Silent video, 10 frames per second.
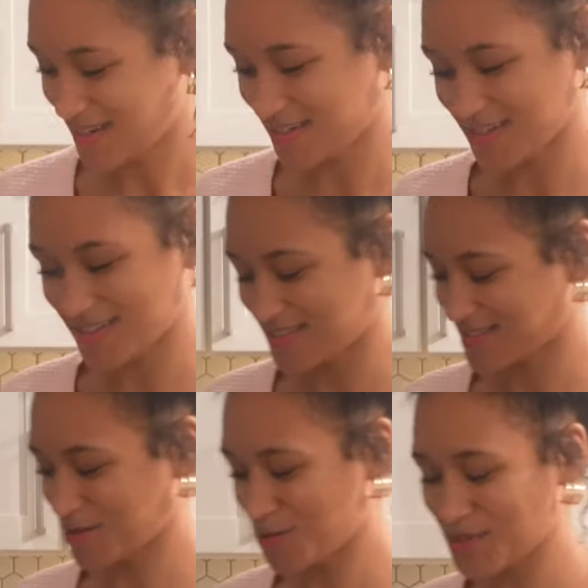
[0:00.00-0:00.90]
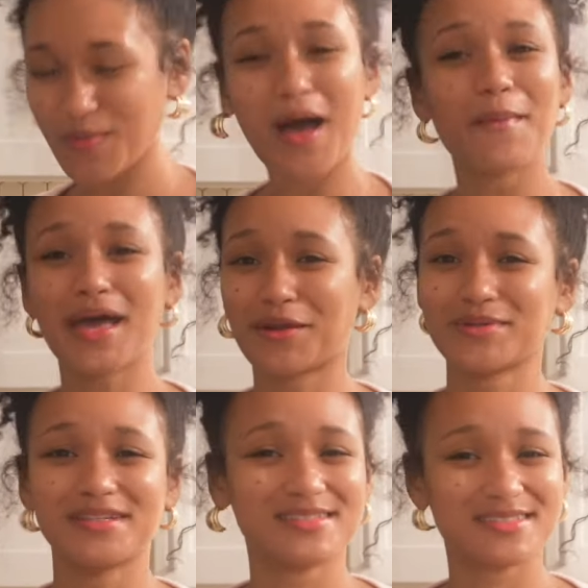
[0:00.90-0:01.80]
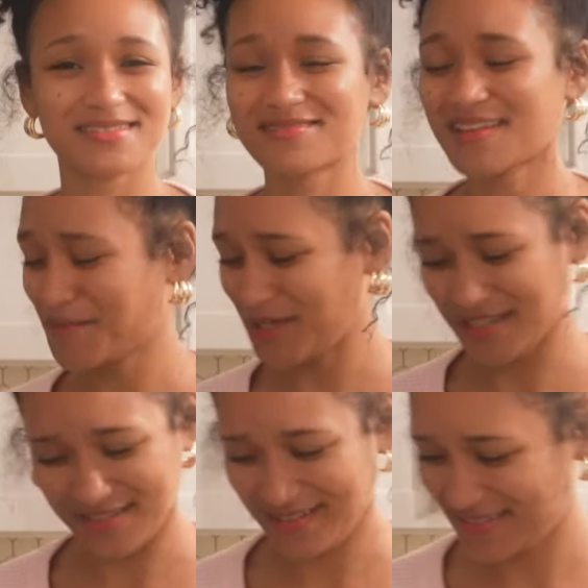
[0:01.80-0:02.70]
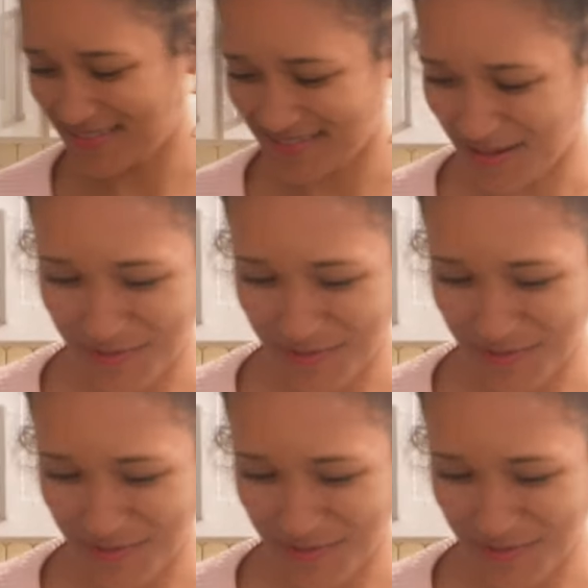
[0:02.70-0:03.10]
Because who is buying batteries? Not me. I'm